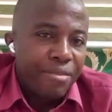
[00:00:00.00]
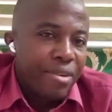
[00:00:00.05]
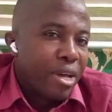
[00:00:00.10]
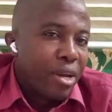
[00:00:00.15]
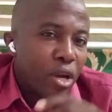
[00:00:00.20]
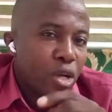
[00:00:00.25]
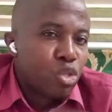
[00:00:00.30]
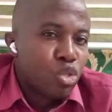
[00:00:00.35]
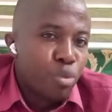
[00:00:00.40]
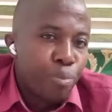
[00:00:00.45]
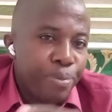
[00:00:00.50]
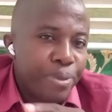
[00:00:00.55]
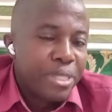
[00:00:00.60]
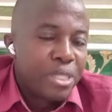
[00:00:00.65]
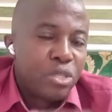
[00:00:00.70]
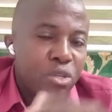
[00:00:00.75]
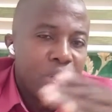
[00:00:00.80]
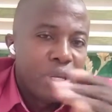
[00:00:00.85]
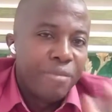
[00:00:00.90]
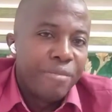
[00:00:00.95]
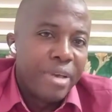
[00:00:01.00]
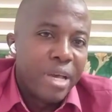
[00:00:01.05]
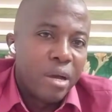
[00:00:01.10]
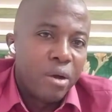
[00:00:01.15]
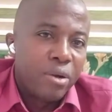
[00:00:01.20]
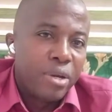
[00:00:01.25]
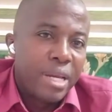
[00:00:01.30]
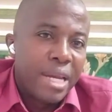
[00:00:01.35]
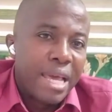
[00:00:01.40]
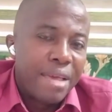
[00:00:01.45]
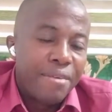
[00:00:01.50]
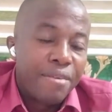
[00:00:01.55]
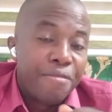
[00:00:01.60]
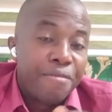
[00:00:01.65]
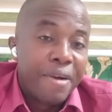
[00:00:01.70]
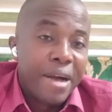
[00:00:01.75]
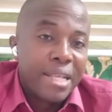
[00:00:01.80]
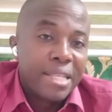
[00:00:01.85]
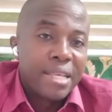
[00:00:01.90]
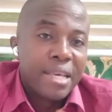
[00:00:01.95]
You are not too busy to live a healthy life. In
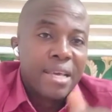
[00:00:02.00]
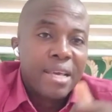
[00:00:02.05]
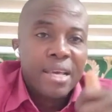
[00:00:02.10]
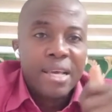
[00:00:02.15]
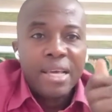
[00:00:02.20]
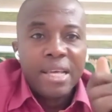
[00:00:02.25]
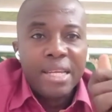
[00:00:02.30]
fact,